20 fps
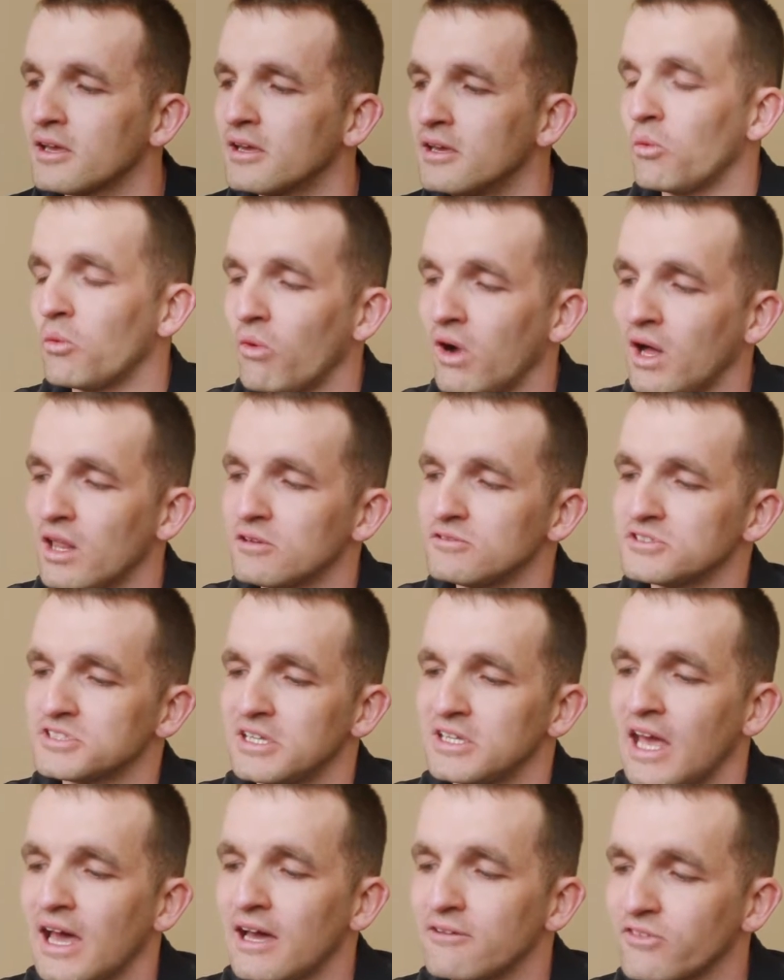But while I was in
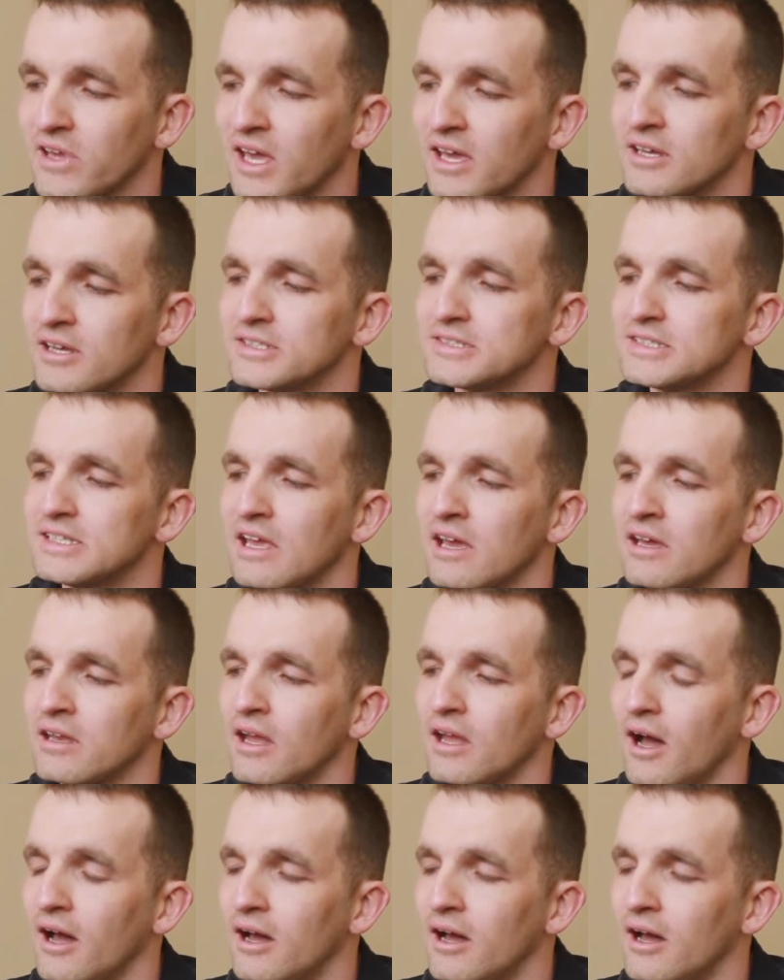Afghanistan,